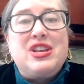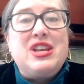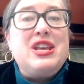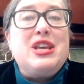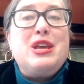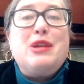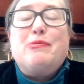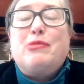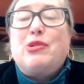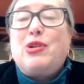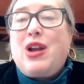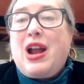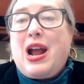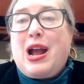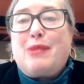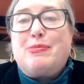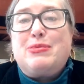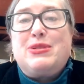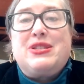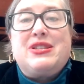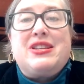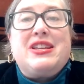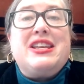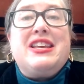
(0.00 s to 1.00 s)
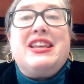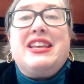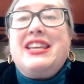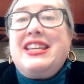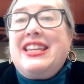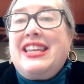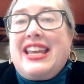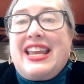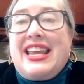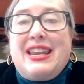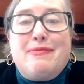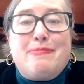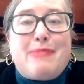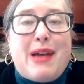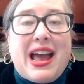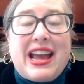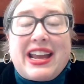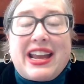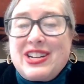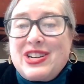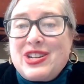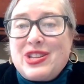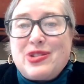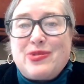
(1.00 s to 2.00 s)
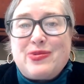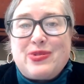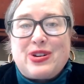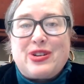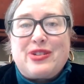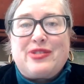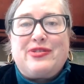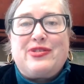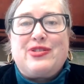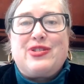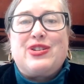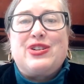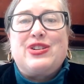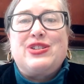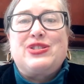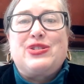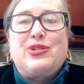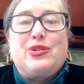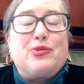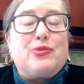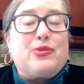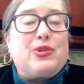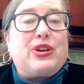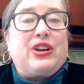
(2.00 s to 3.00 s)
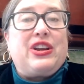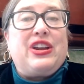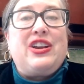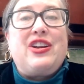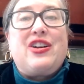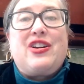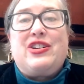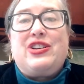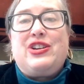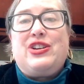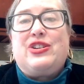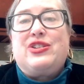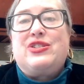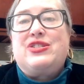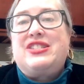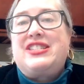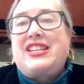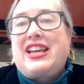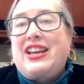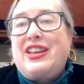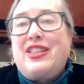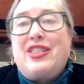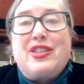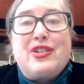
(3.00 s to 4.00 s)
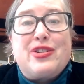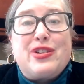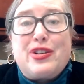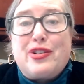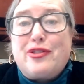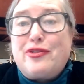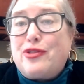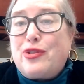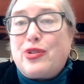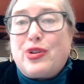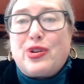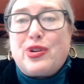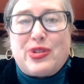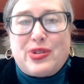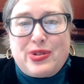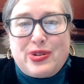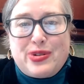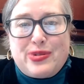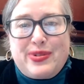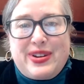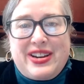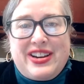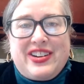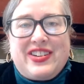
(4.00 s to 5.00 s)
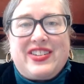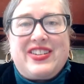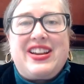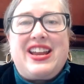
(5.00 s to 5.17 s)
perhaps getting back into the workforce or working on your second, third, or fourth career.